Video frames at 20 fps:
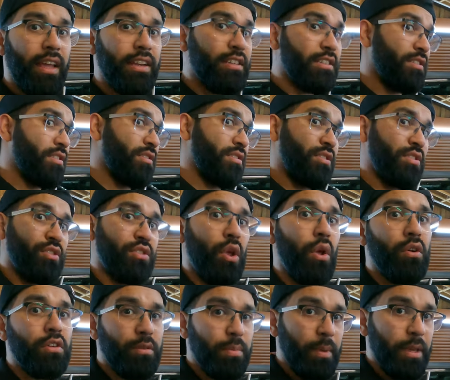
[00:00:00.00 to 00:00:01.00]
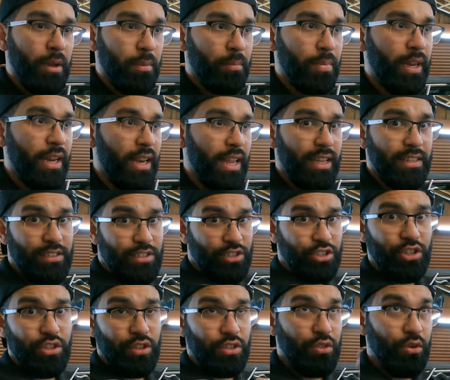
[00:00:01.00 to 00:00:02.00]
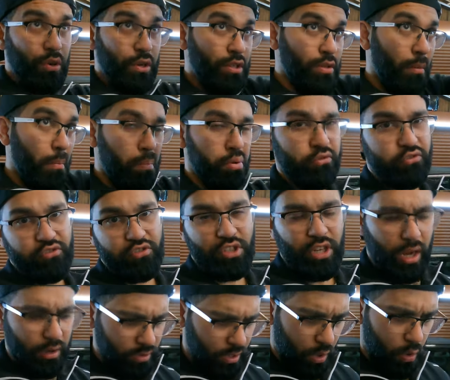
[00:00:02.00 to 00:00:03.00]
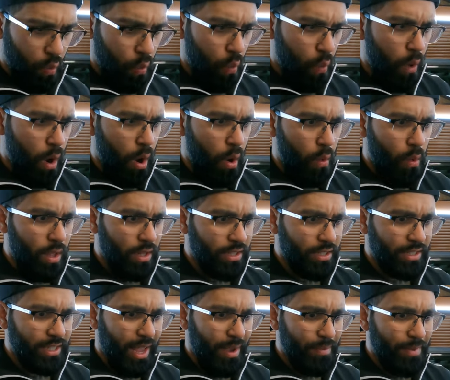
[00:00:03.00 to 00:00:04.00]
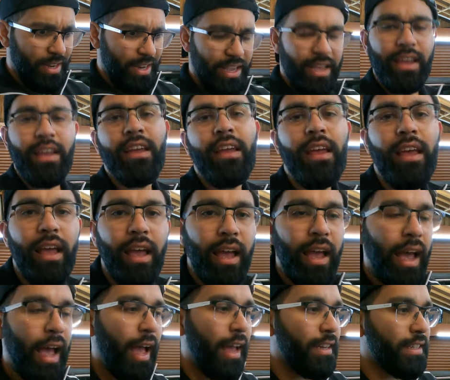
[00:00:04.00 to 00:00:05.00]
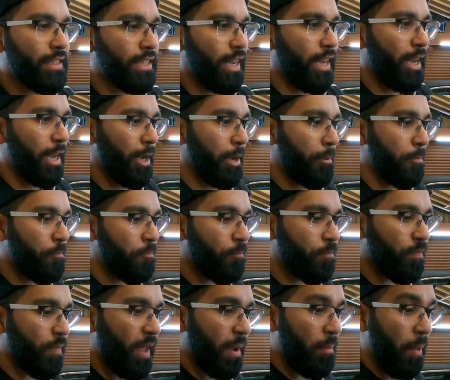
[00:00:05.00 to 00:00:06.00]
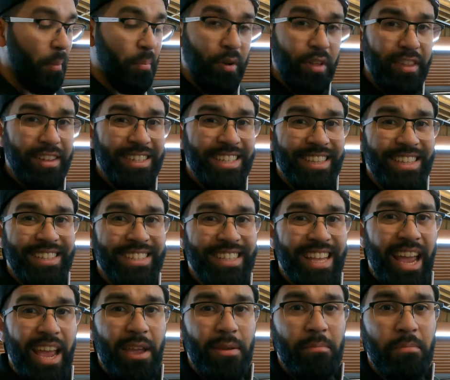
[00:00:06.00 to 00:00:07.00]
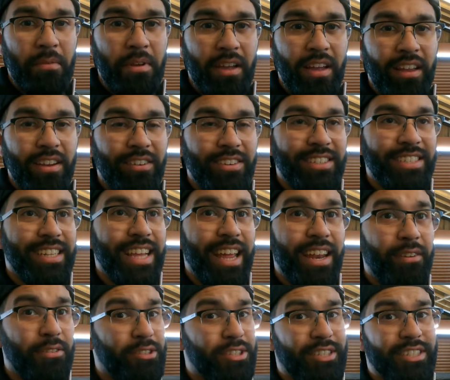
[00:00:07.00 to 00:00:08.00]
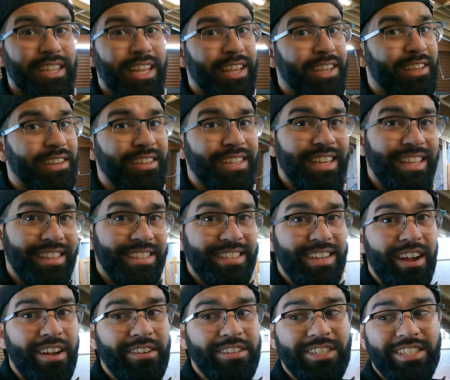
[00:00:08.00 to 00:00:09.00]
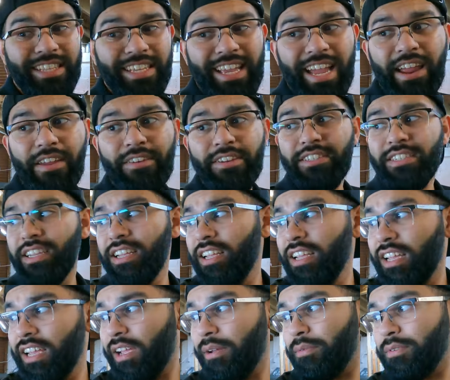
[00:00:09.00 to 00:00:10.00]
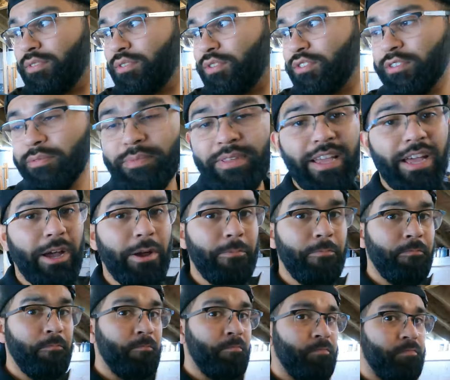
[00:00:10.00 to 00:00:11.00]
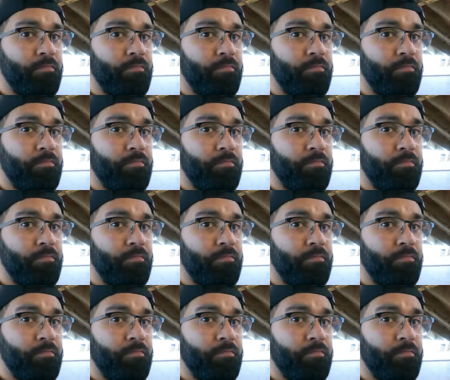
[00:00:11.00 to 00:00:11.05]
it just soaked me completely as I shut the door. I was like, whoa, what just happened here? And my brother did the same earlier on today and he was just like, you need to get this car into the garage and we just sort something out.